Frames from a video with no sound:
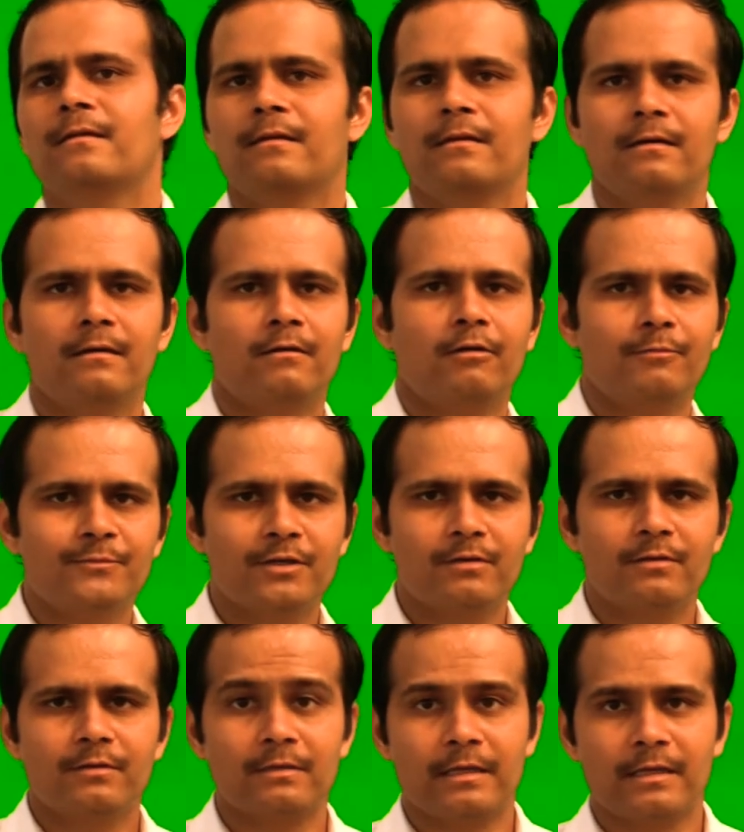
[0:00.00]

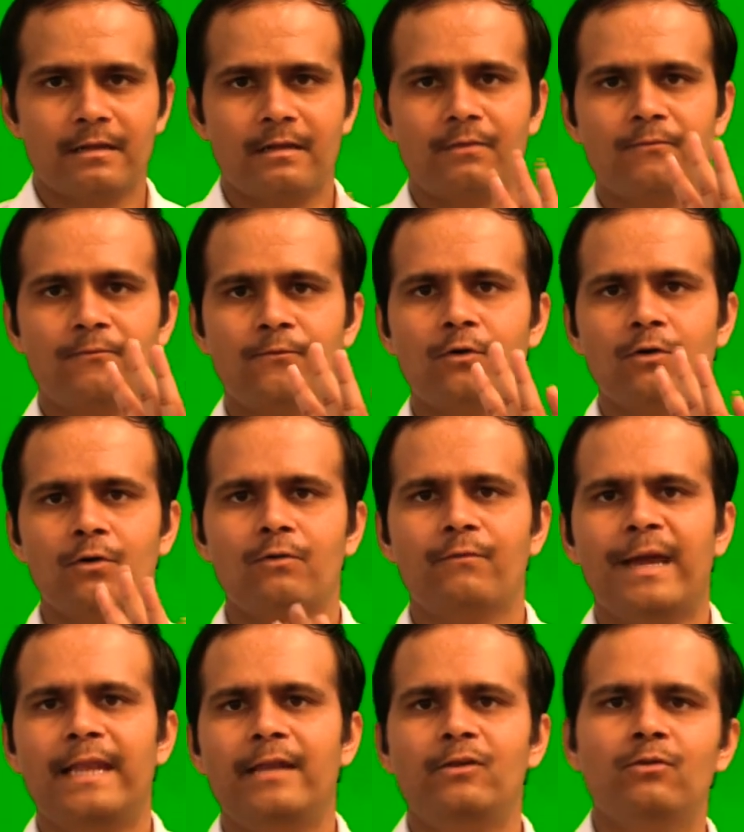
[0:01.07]
observe there are 4
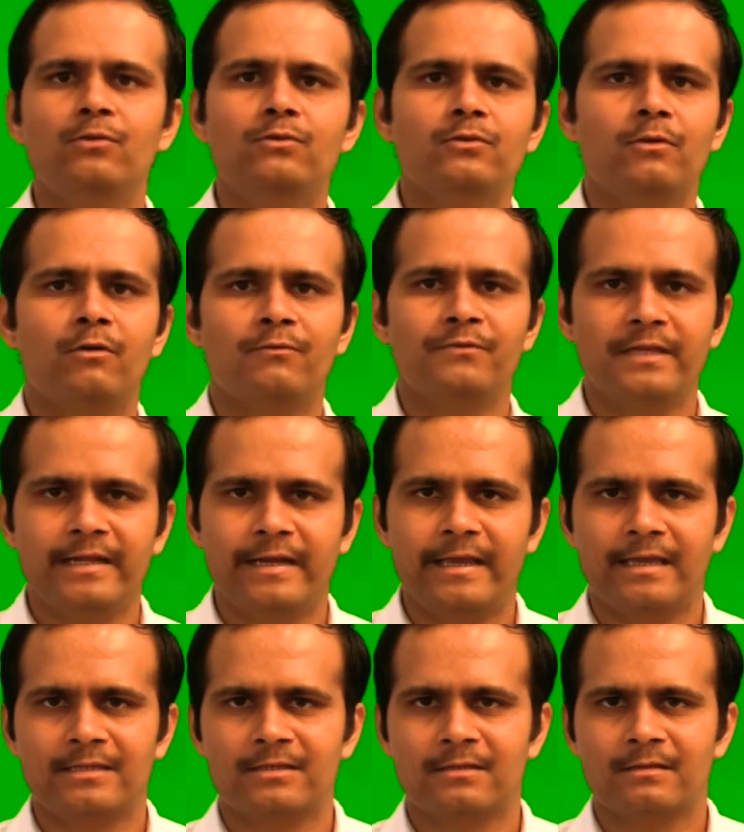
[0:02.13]
values of E
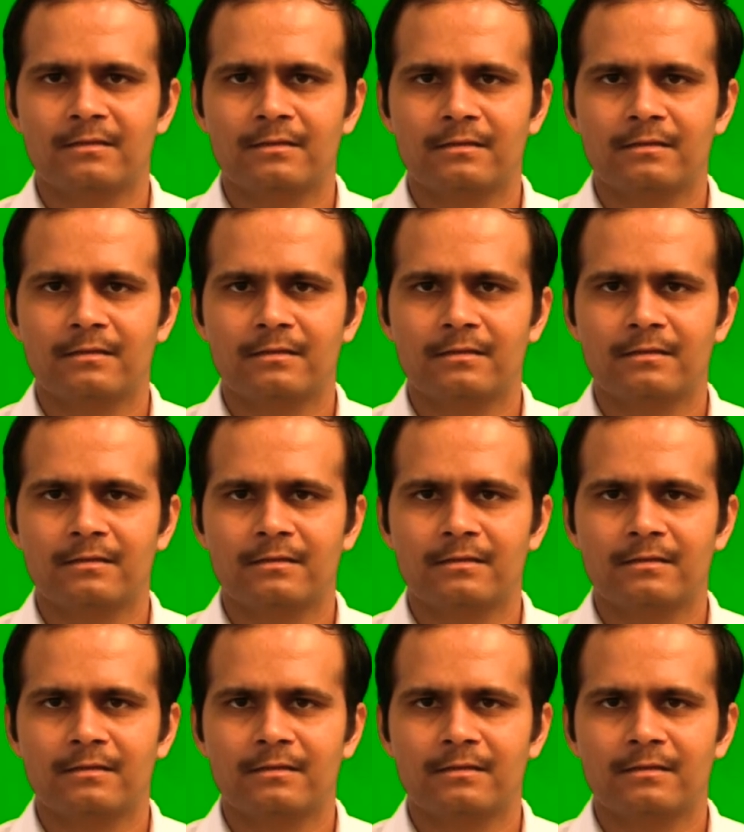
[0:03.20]
dash.